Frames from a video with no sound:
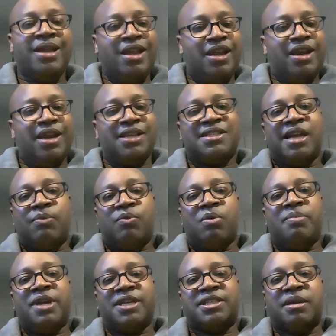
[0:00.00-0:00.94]
Next time we'll
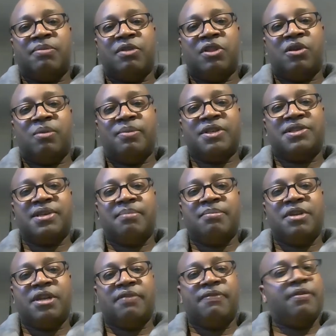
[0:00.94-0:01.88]
mix up a little bit something
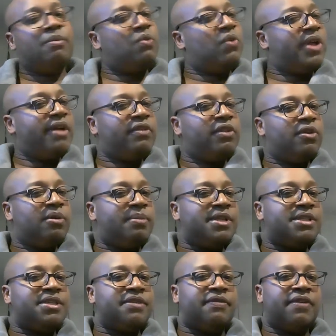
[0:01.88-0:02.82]
different. We'll have a little
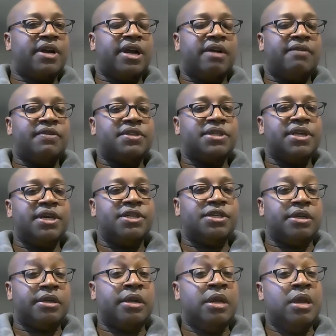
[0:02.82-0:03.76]
bit different conversation.